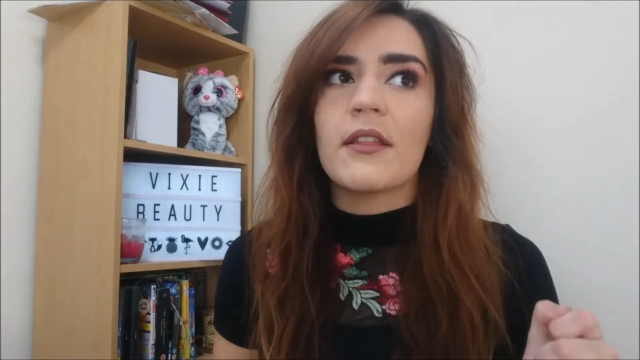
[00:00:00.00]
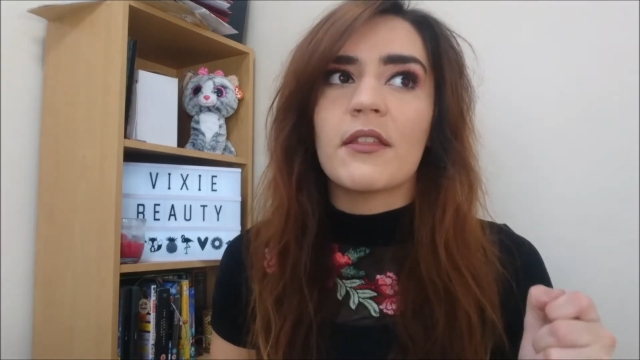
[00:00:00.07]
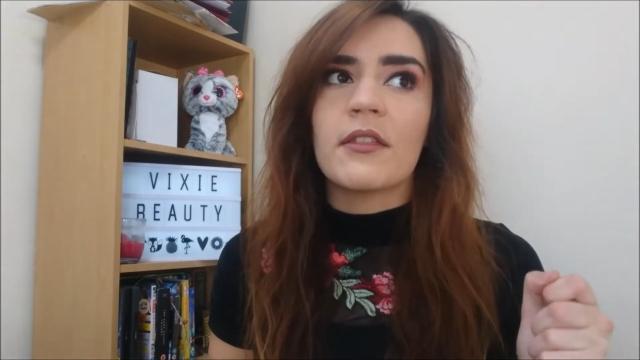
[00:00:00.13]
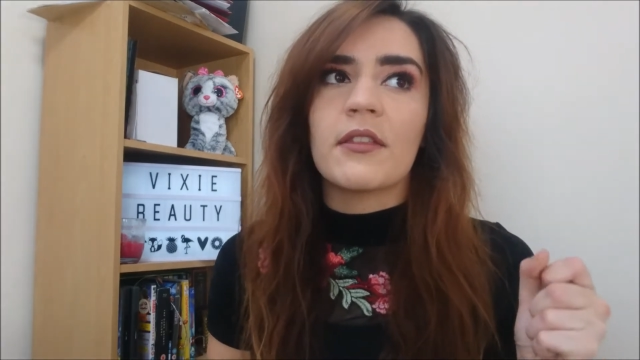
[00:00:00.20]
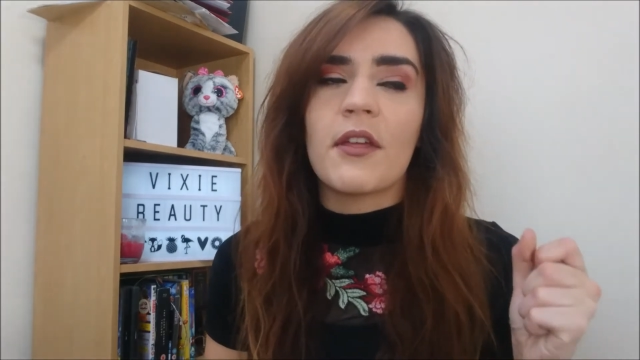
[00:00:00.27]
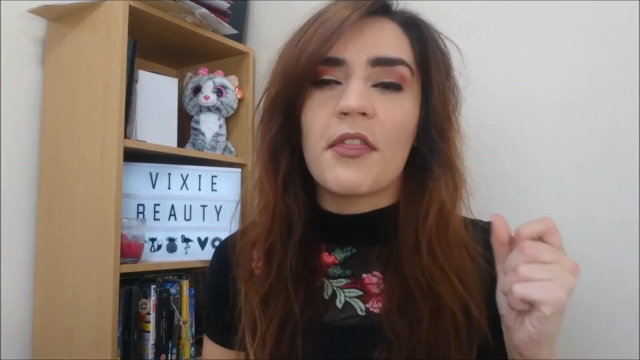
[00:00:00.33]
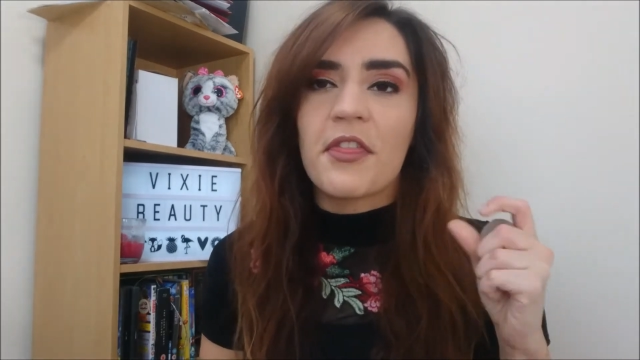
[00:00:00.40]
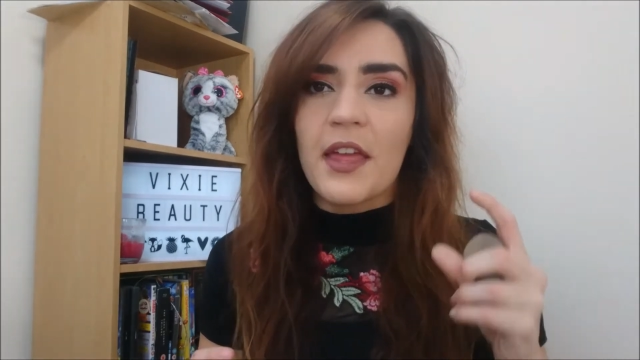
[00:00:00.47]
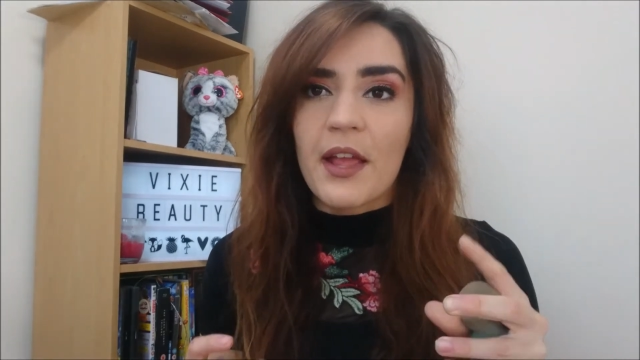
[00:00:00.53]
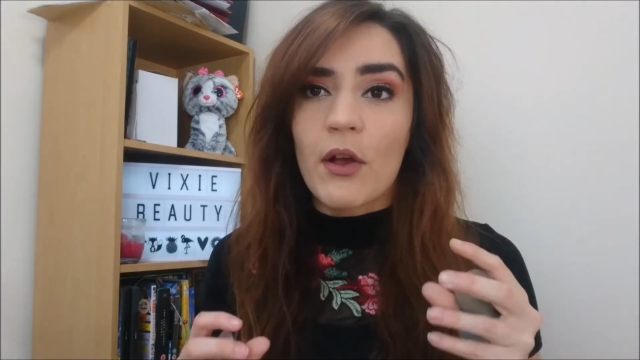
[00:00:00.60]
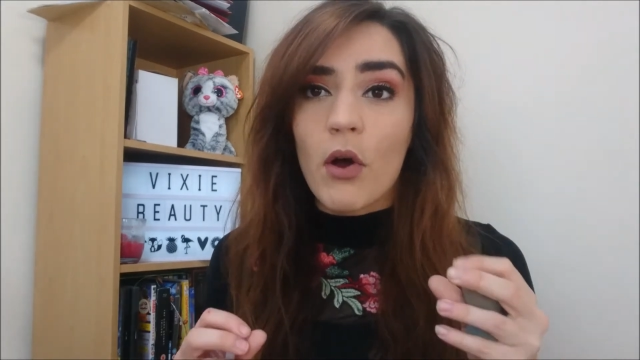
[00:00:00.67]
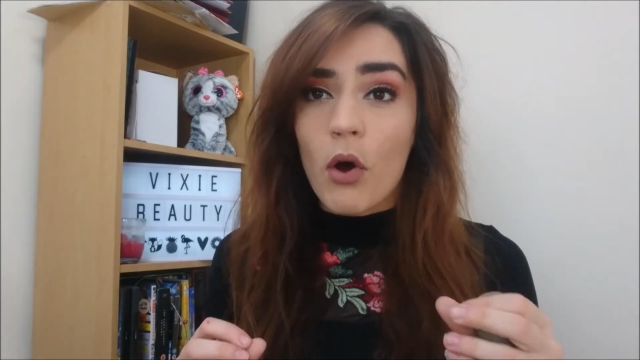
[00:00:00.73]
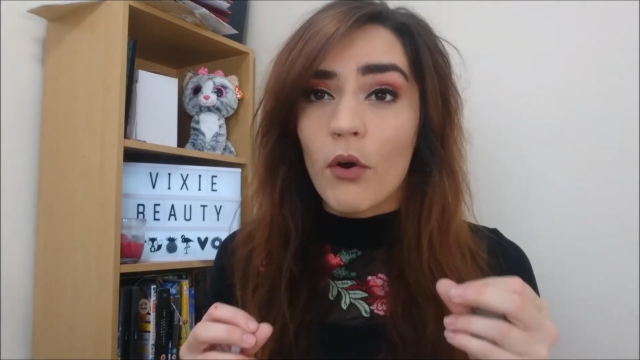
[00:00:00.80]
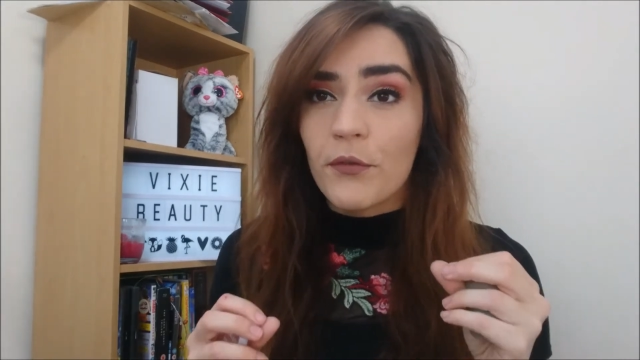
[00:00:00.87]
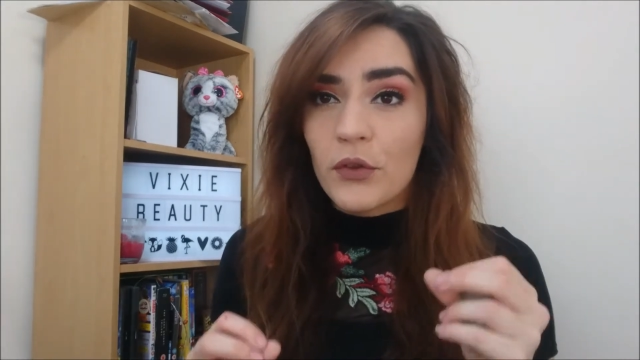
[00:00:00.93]
the thing
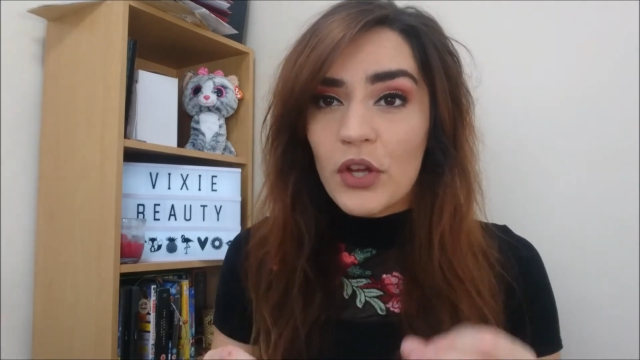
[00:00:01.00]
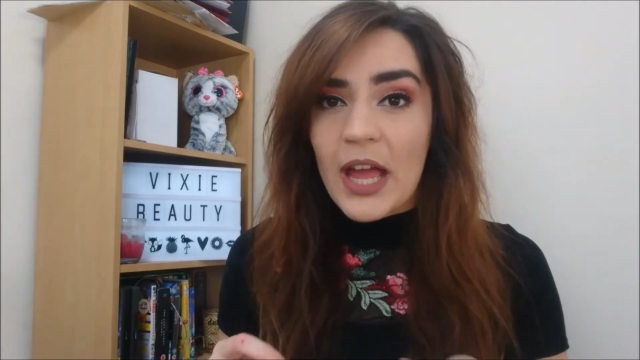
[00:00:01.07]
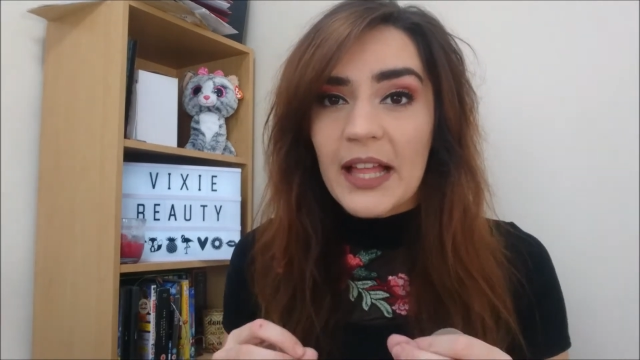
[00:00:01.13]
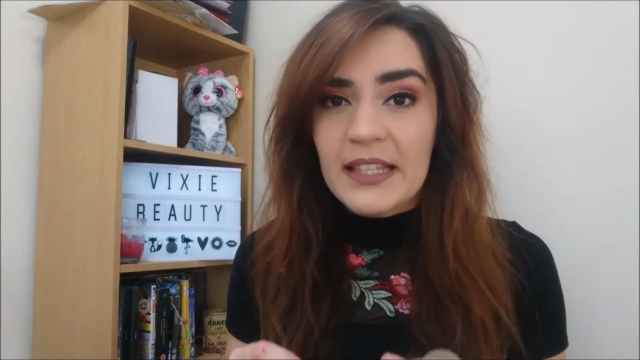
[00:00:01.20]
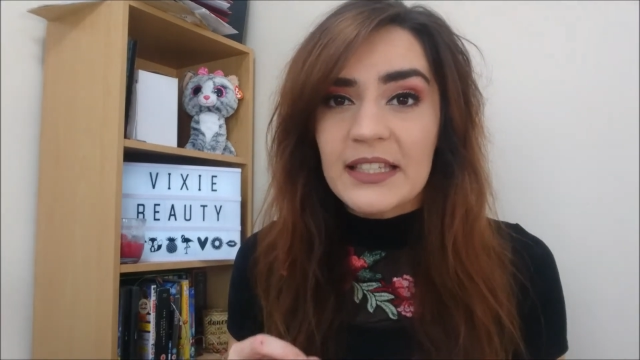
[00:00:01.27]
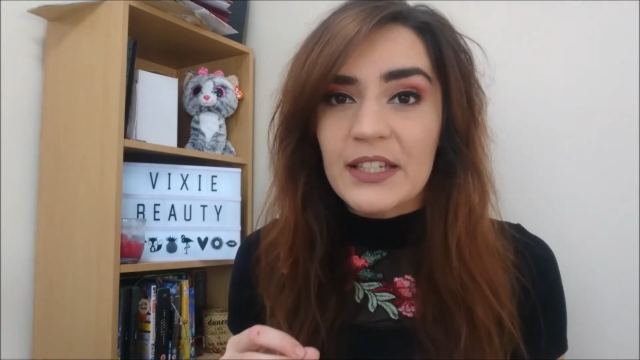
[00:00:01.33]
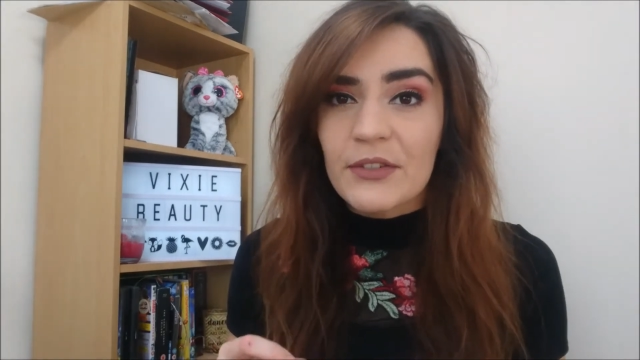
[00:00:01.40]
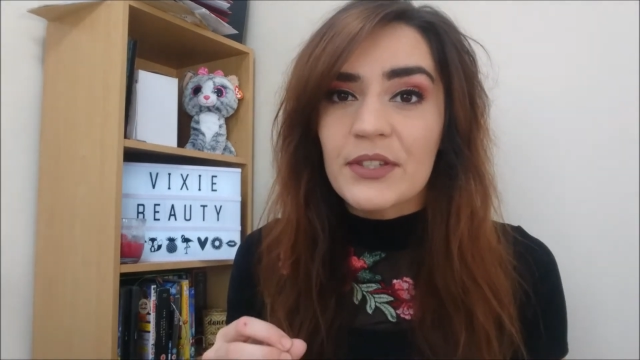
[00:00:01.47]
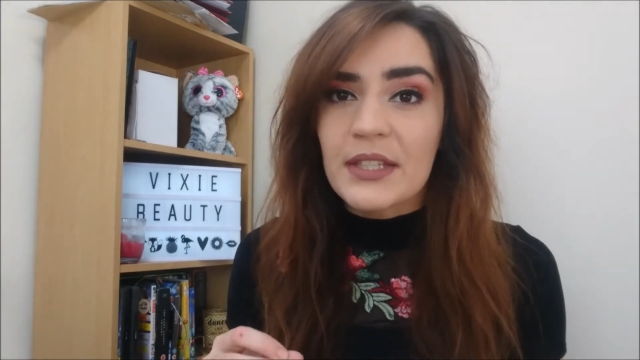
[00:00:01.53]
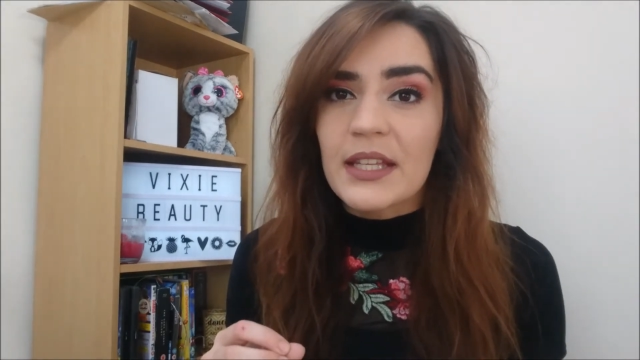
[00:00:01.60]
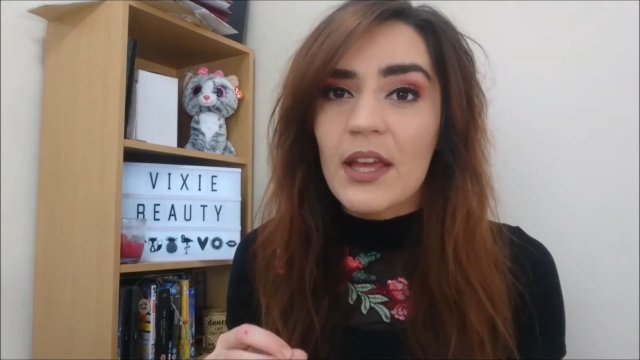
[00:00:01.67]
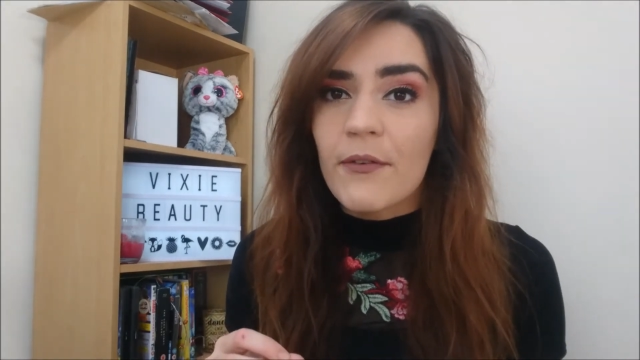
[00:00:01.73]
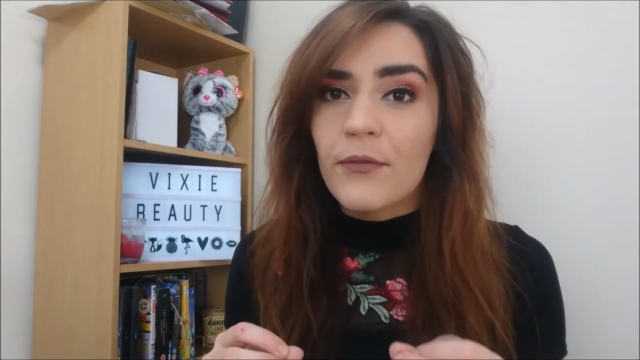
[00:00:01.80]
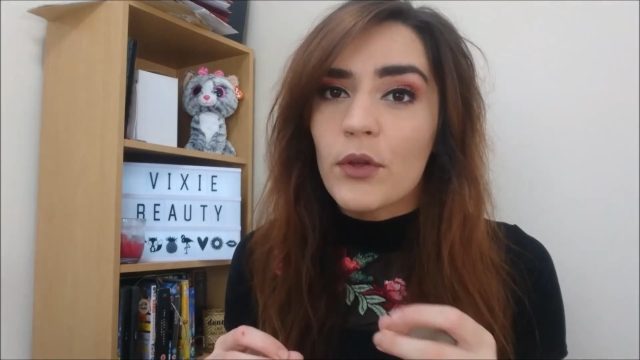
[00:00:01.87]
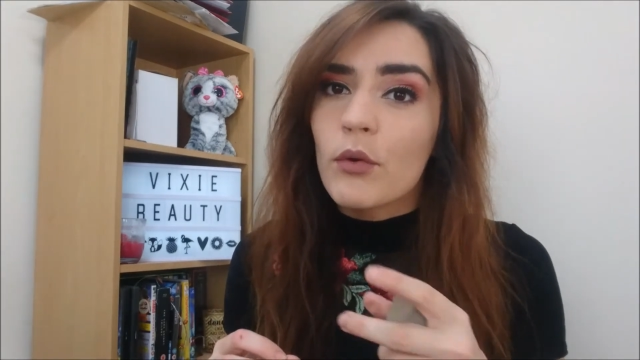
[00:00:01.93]
of you can still see a
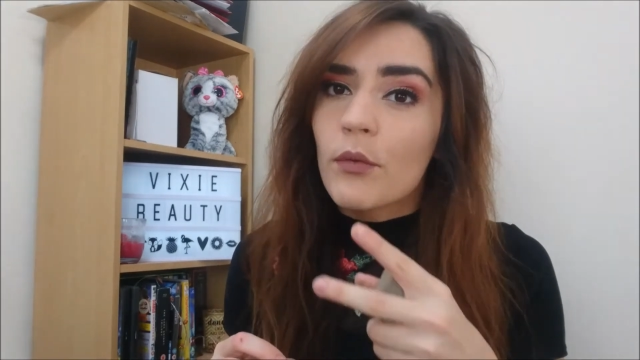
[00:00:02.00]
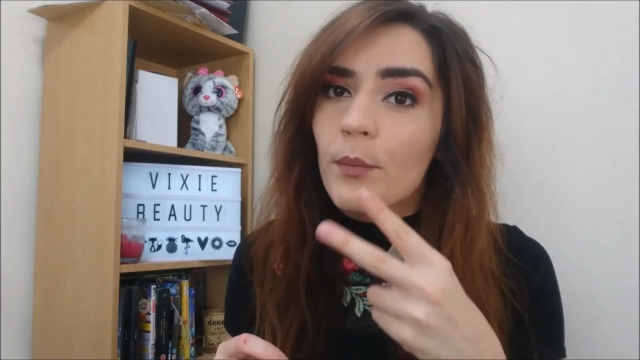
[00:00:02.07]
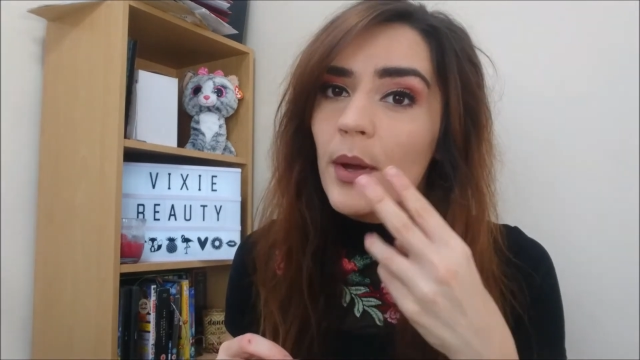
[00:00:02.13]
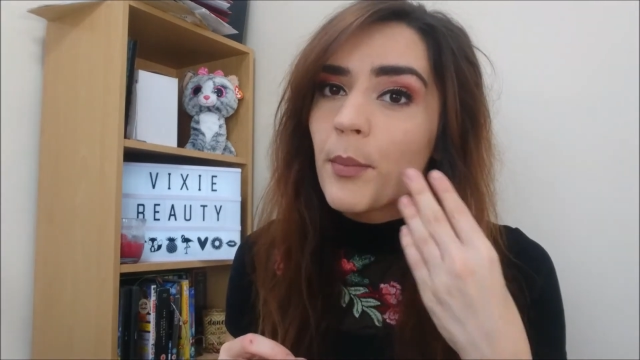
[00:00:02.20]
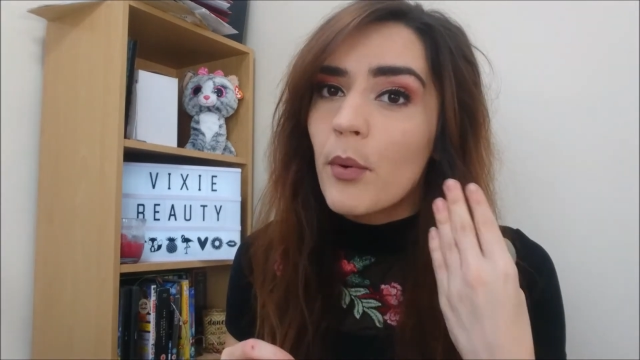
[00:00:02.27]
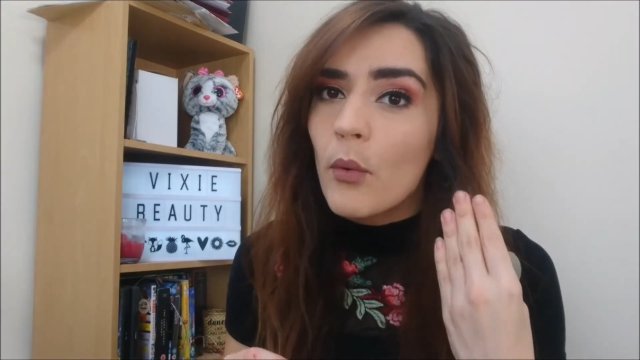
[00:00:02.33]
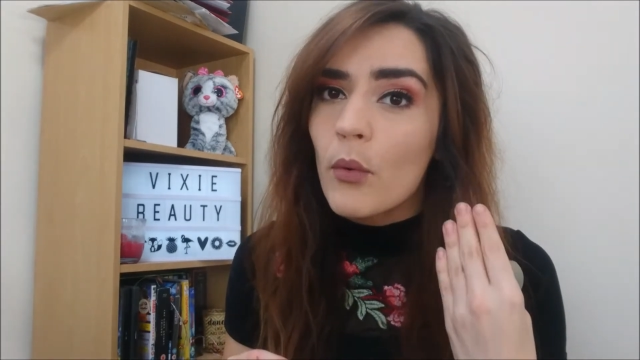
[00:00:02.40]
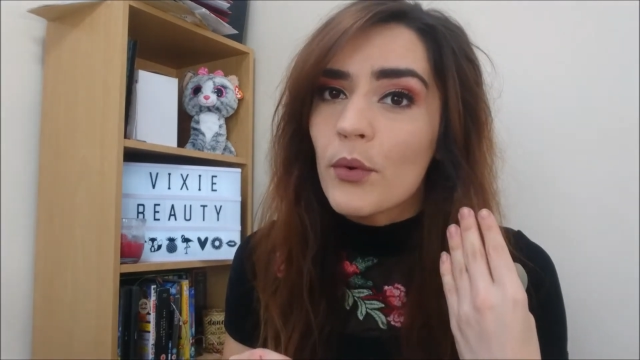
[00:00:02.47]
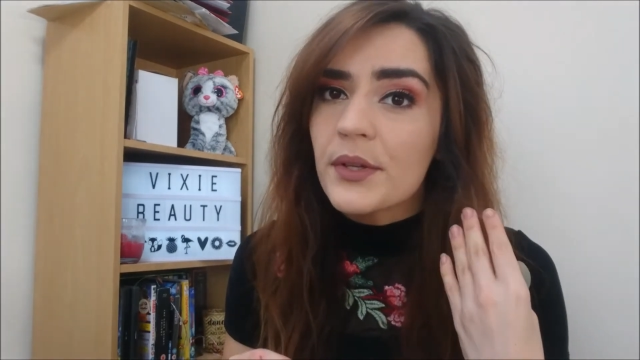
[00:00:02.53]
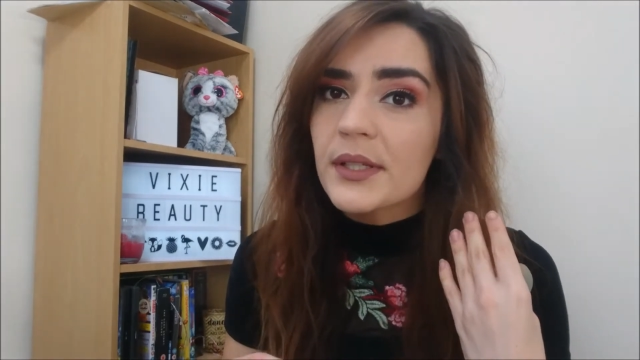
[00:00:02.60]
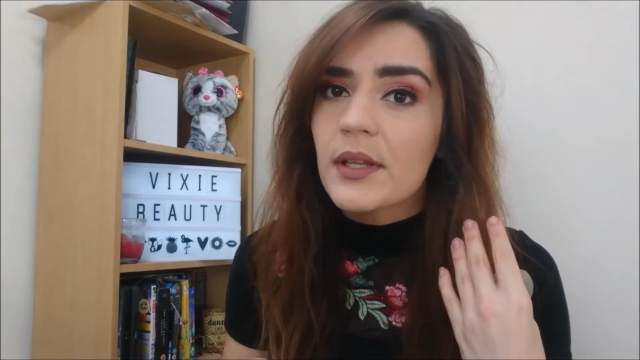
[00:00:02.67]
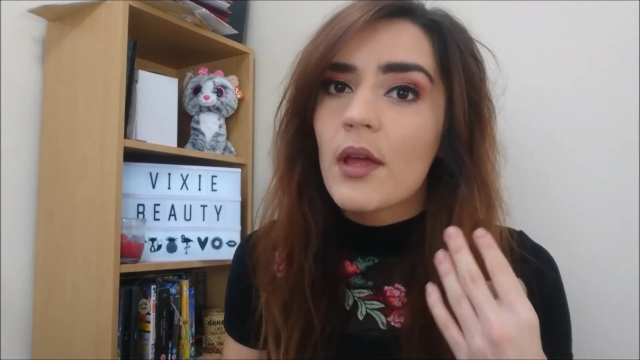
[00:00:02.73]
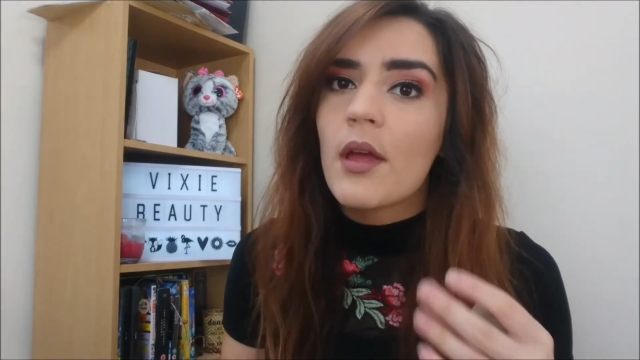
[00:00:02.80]
few of my pores